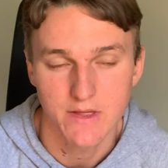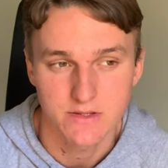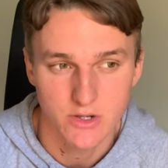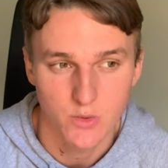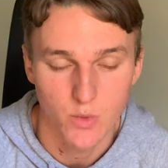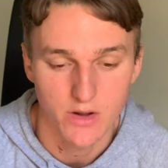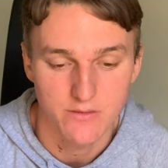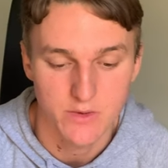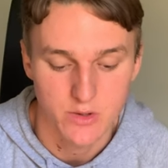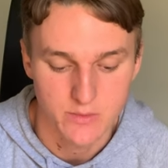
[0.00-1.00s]
that's going to work
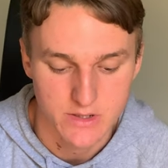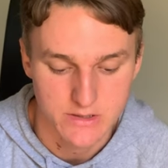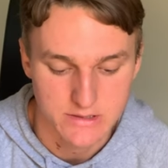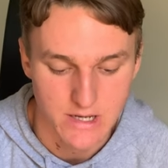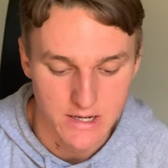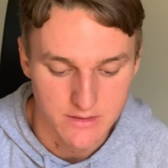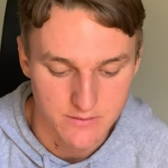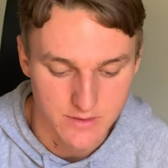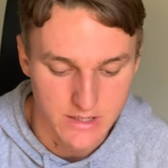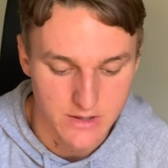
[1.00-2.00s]
for you because none of the
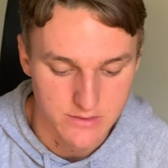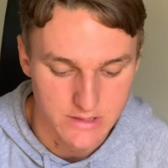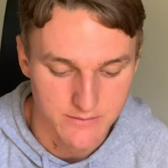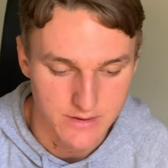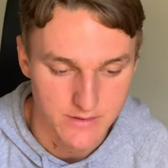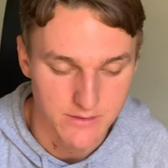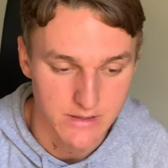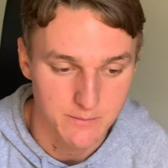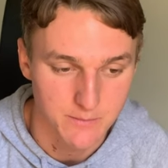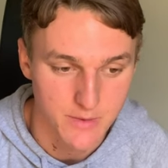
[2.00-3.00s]
videos that I've given
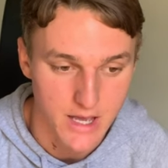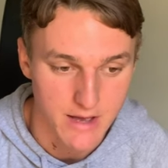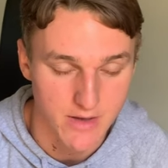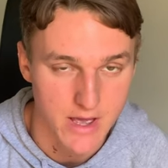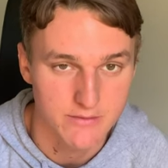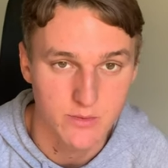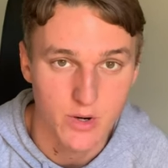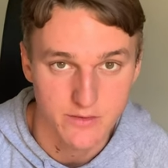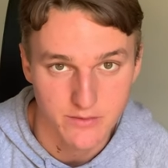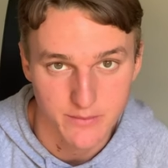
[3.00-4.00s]
them have ever
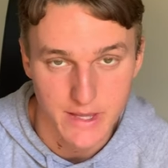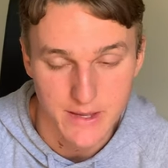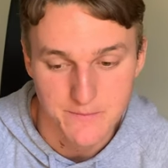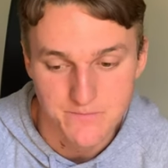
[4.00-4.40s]
worked for me.